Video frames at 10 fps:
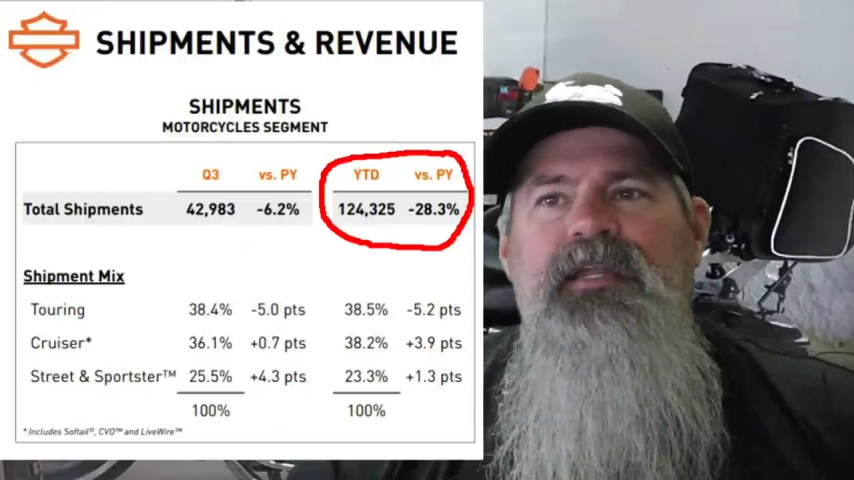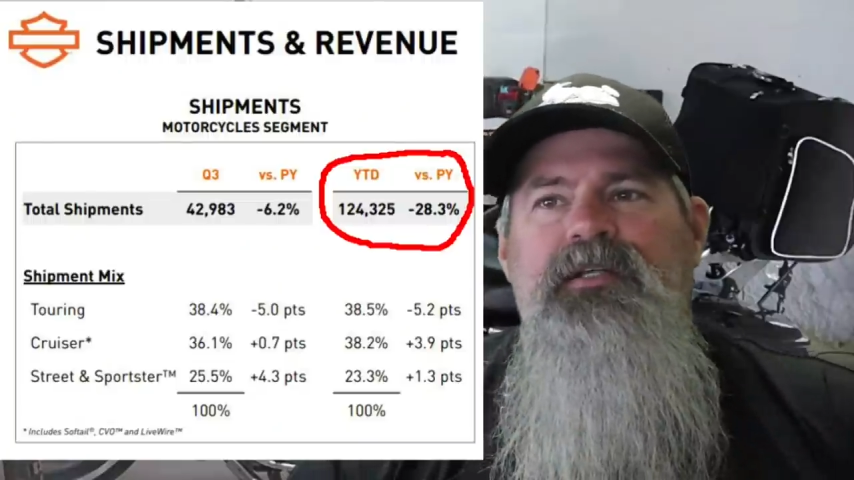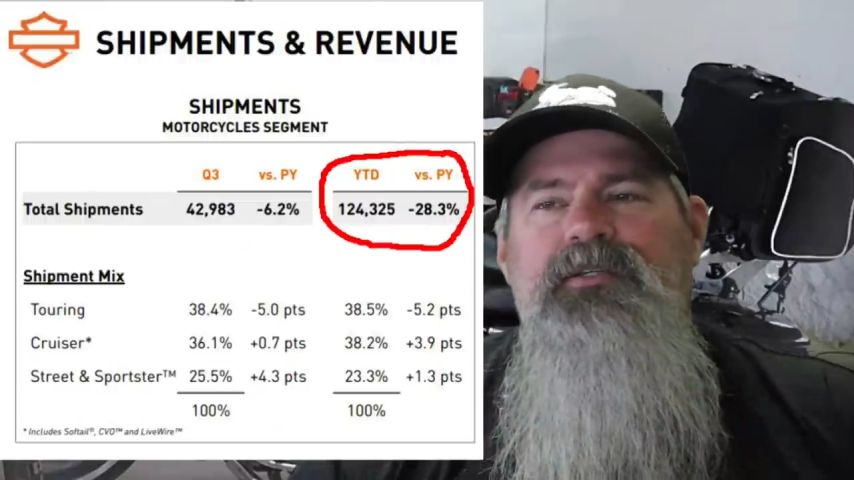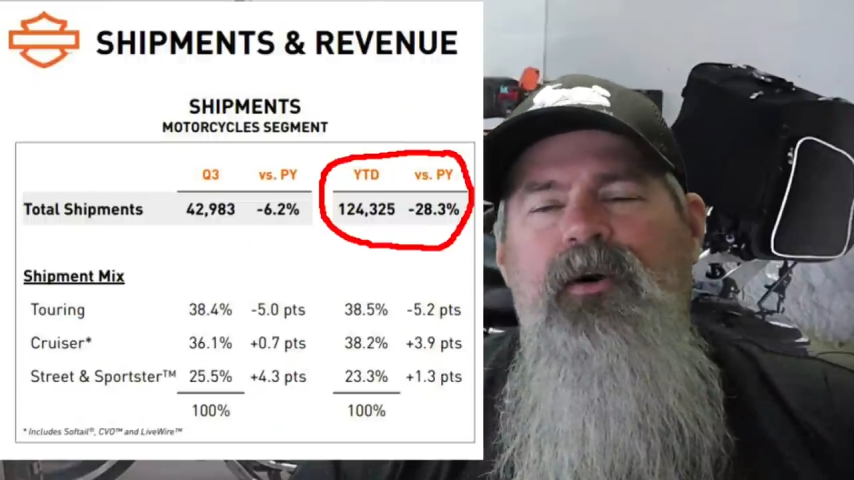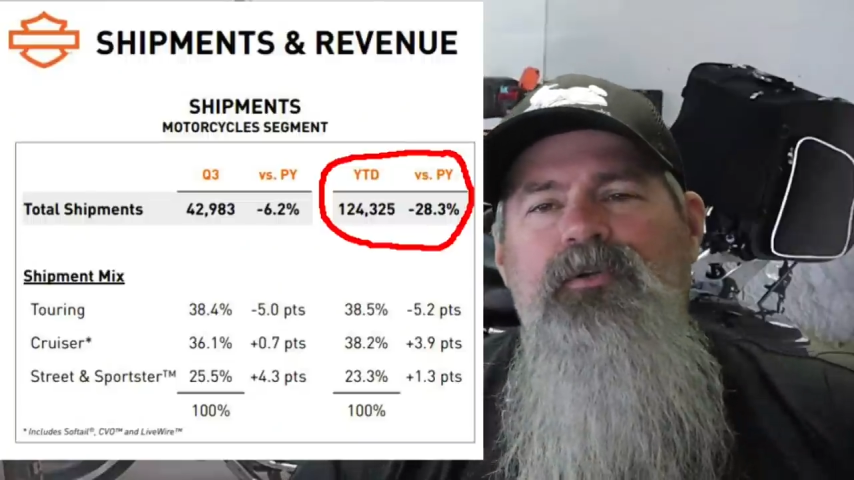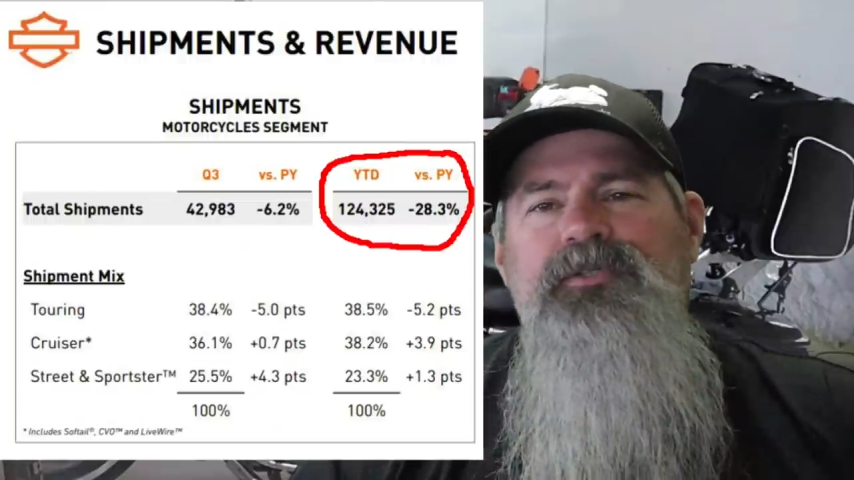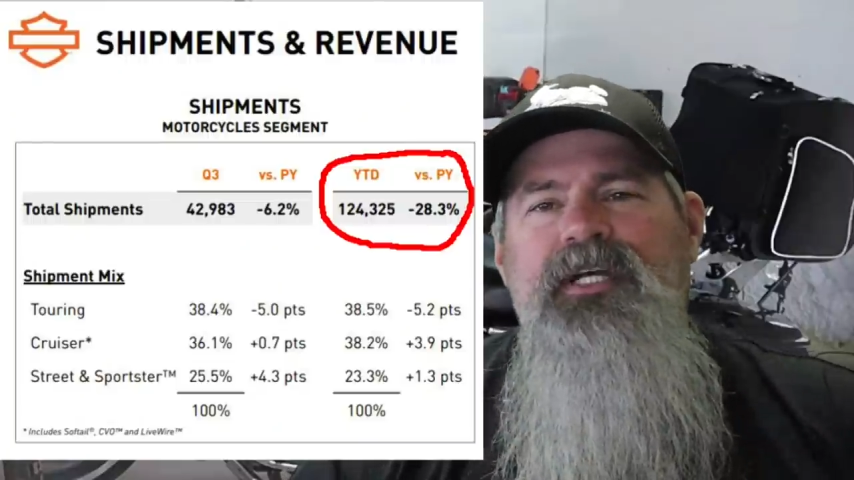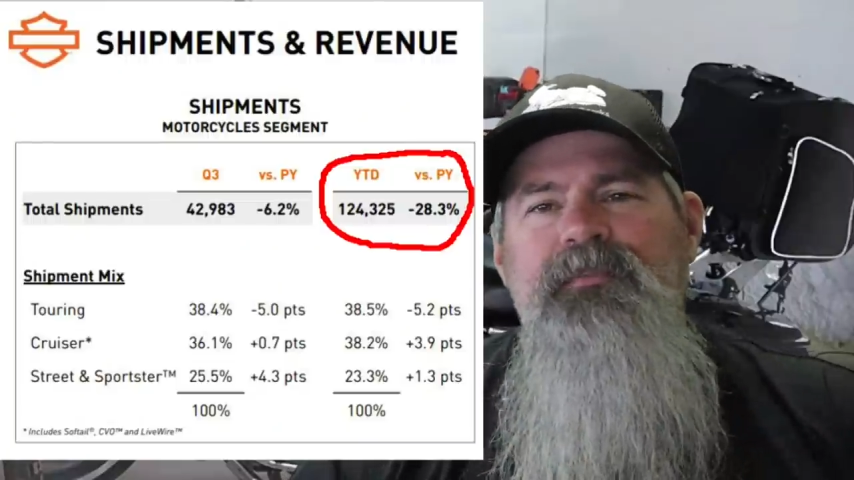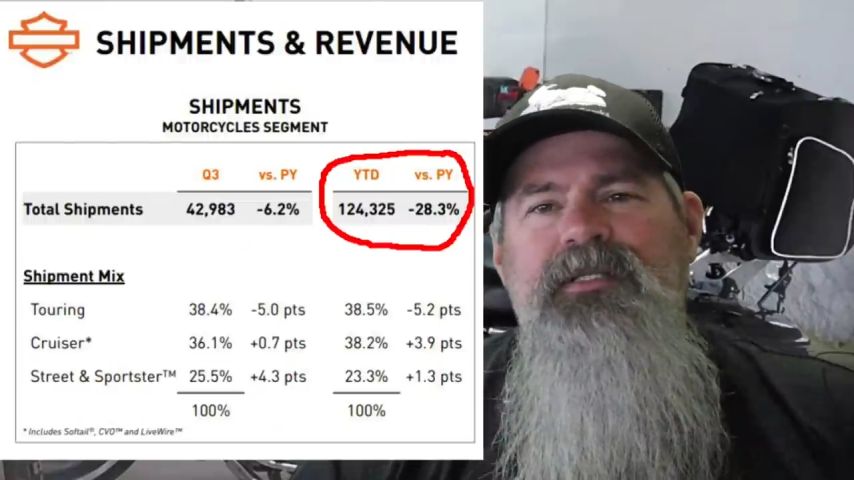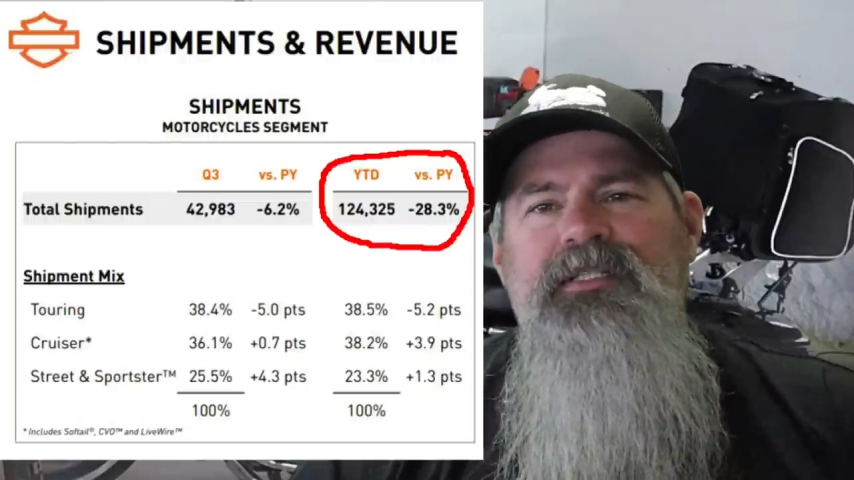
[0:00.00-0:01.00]
that total
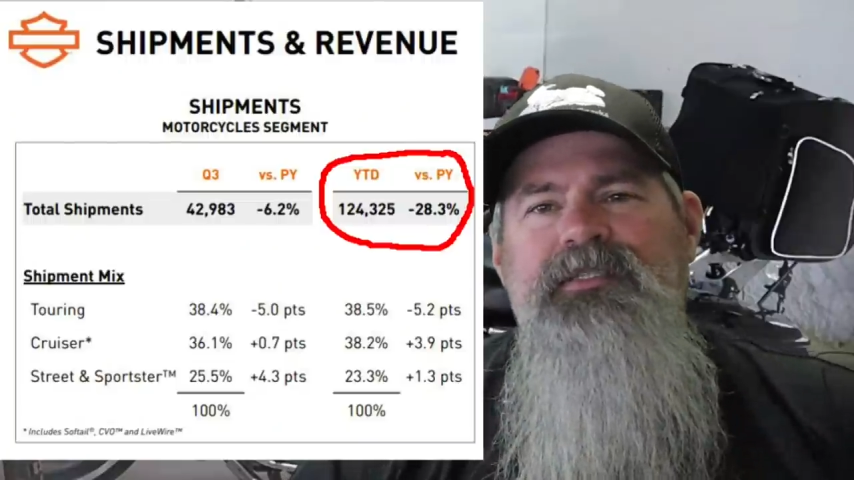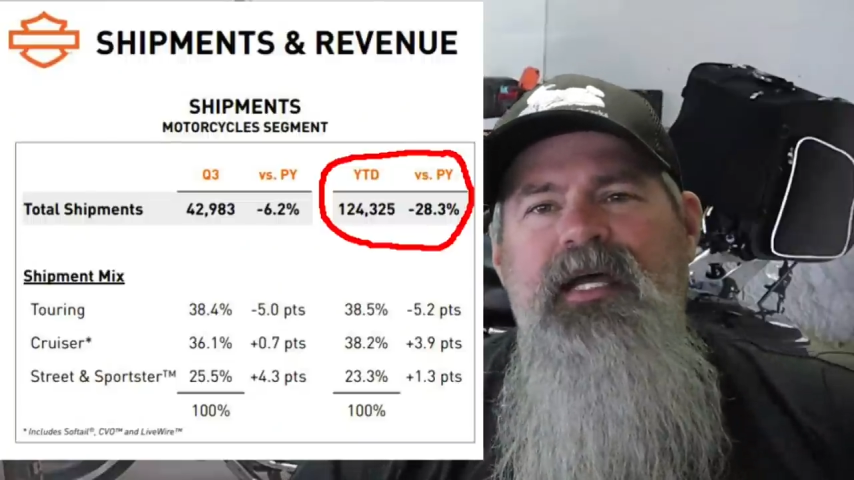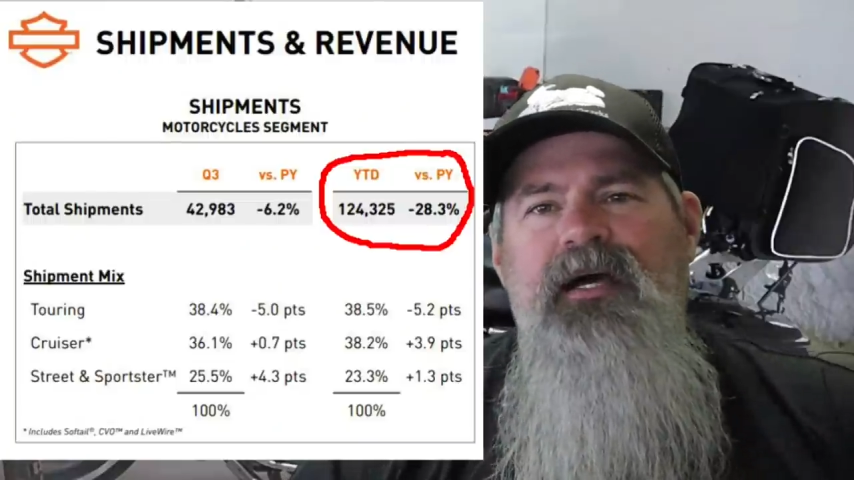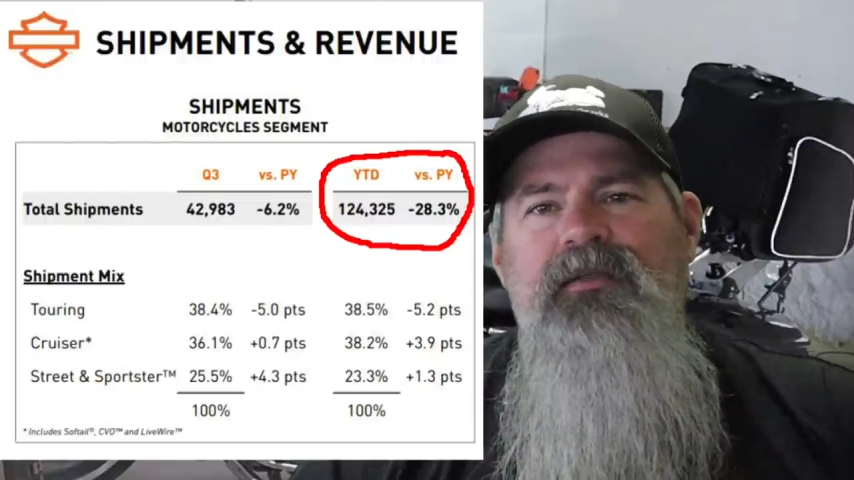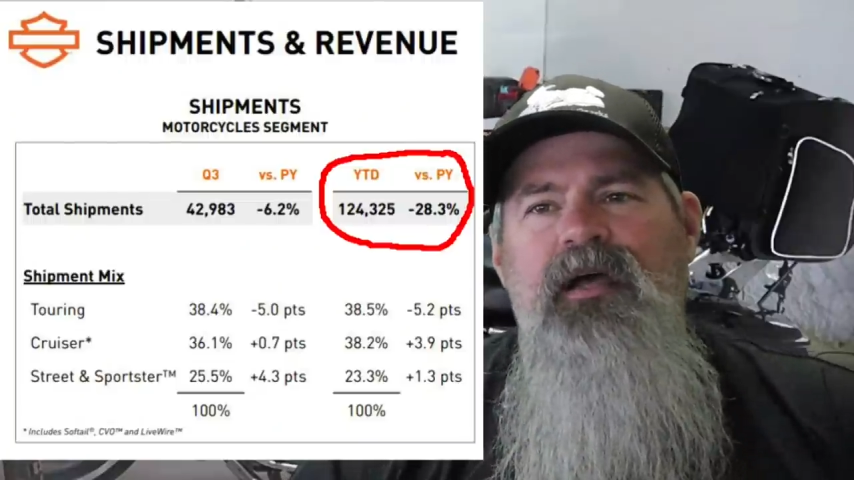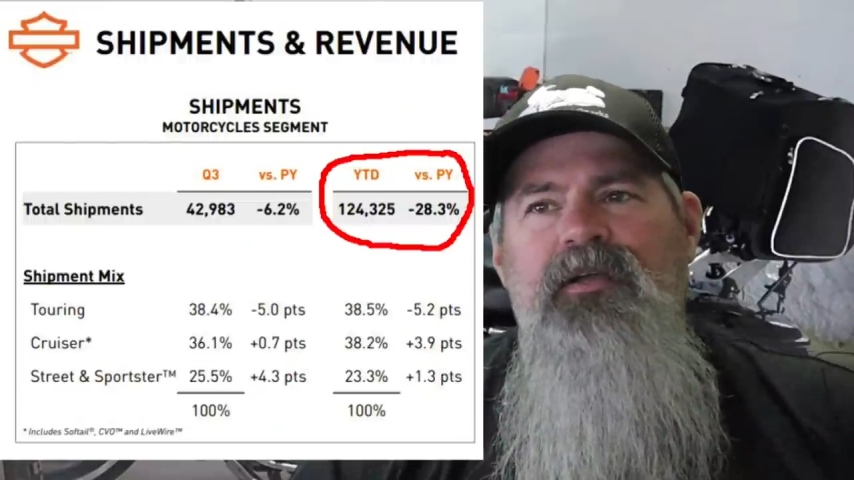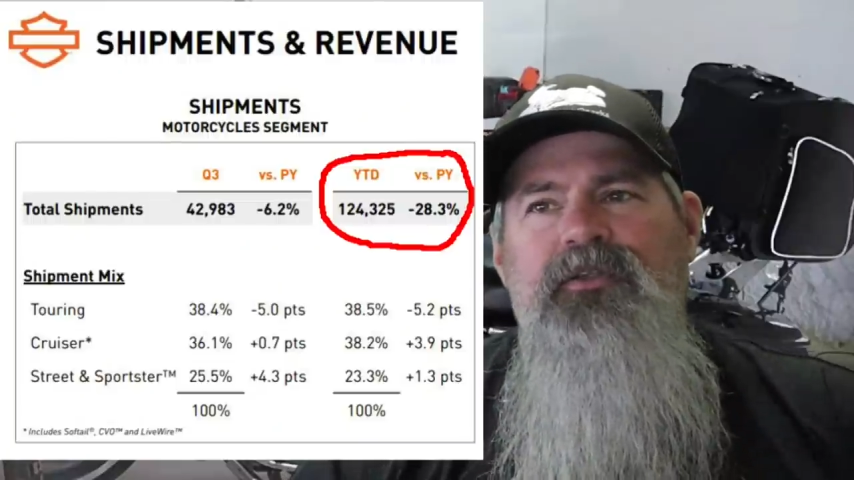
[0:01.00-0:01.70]
shipments is down